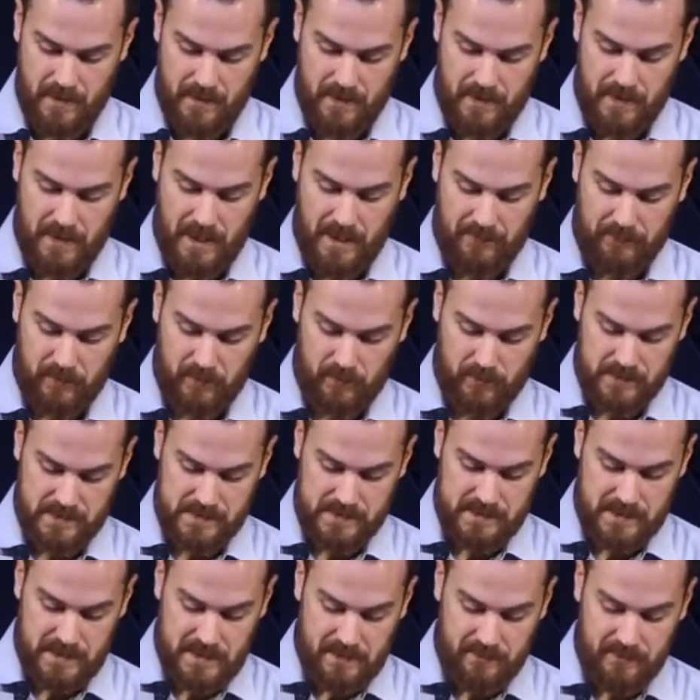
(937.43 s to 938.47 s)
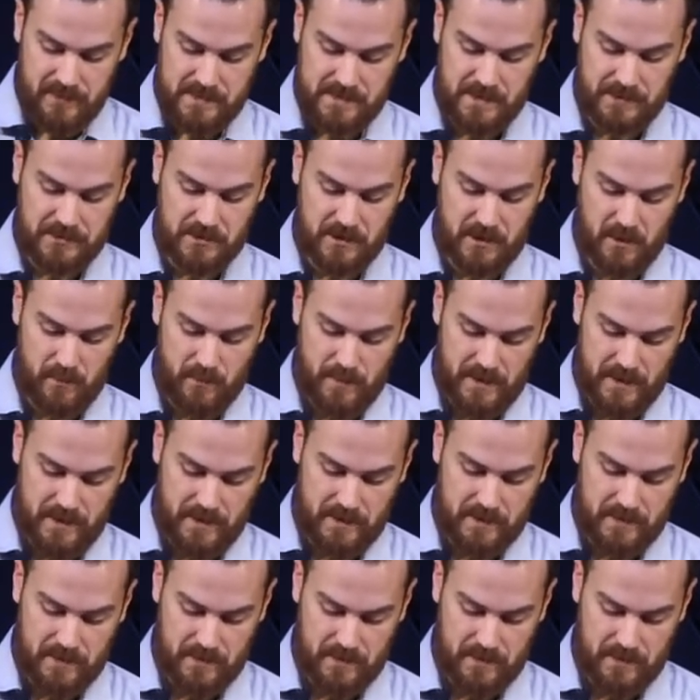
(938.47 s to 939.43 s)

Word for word: And having received such a command,